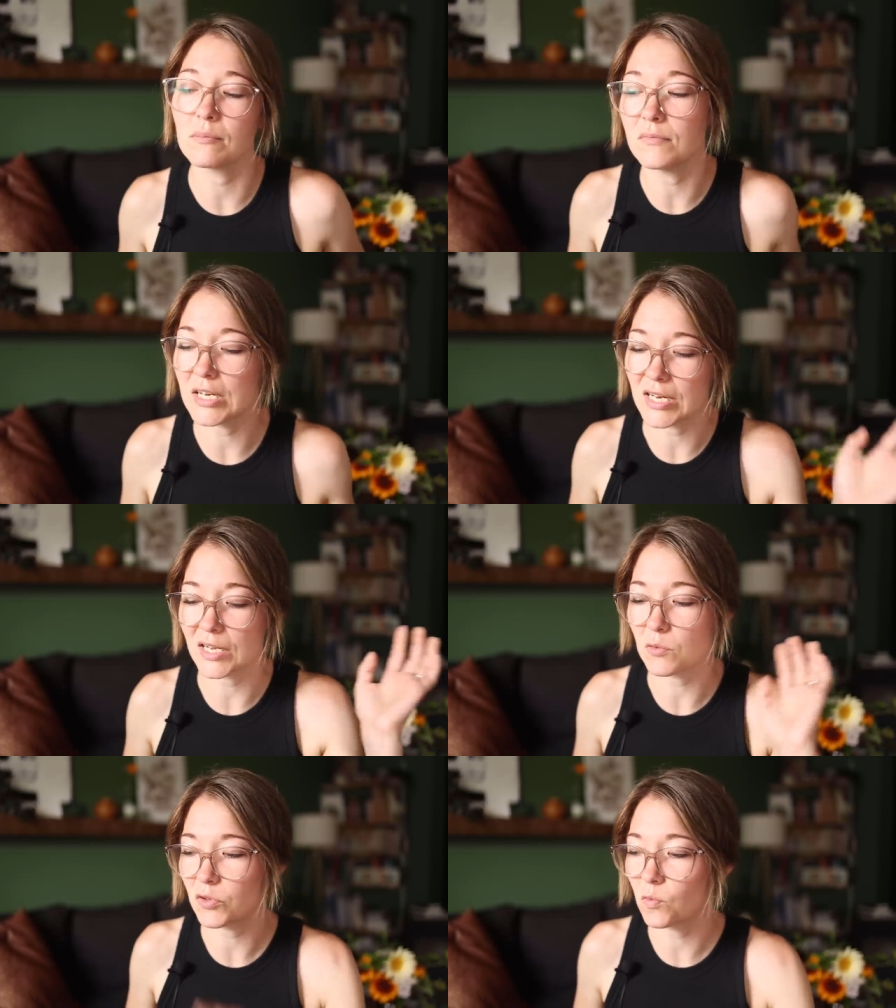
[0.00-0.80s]
I'm
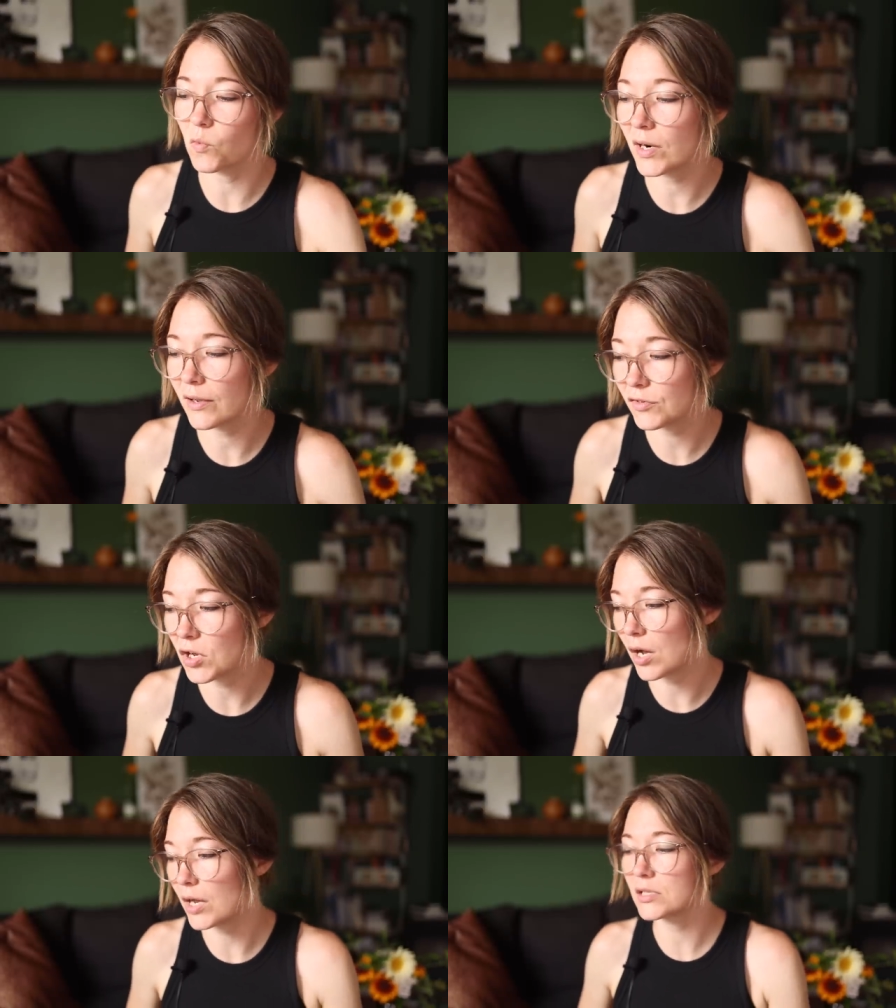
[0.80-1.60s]
knitting with what I've
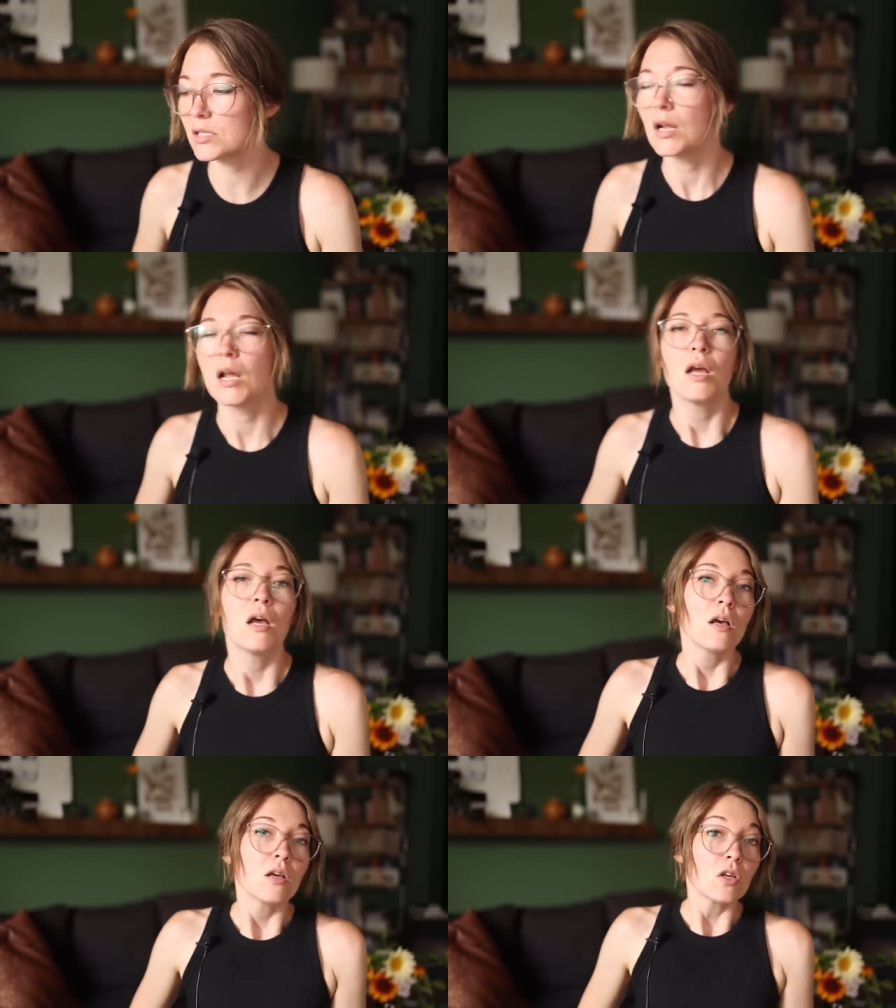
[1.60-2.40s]
got.
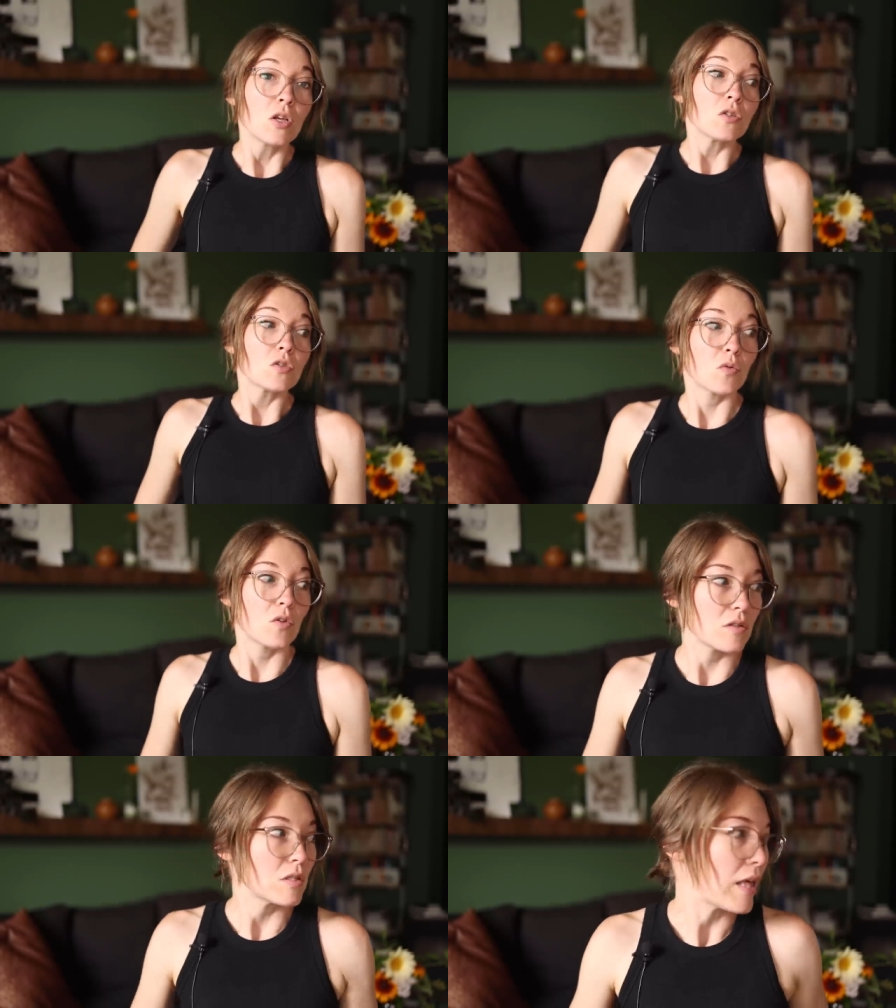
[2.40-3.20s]
So there's